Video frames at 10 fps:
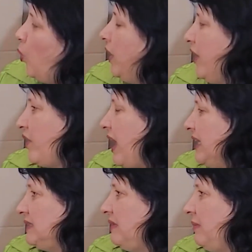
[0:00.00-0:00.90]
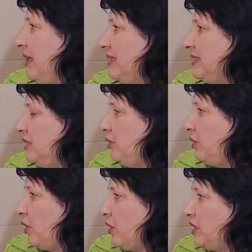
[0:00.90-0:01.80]
What other kinds of emails do
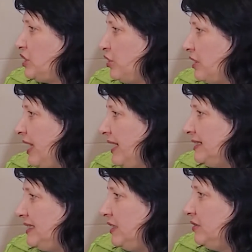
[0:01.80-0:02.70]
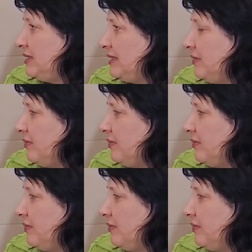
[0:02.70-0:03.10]
you encourage your clients to use?